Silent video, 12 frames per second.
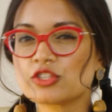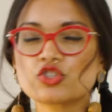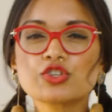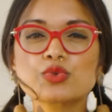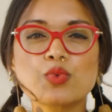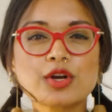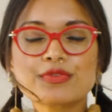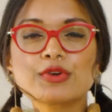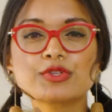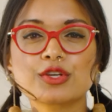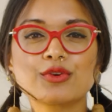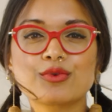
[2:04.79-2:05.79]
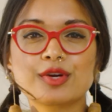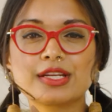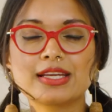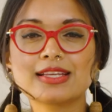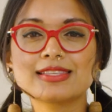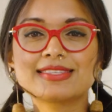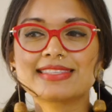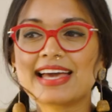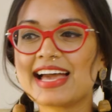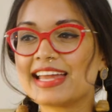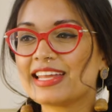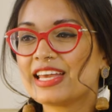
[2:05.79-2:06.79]
It's just one of those ingredients
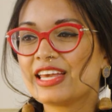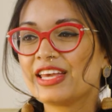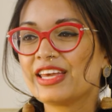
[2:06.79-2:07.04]
that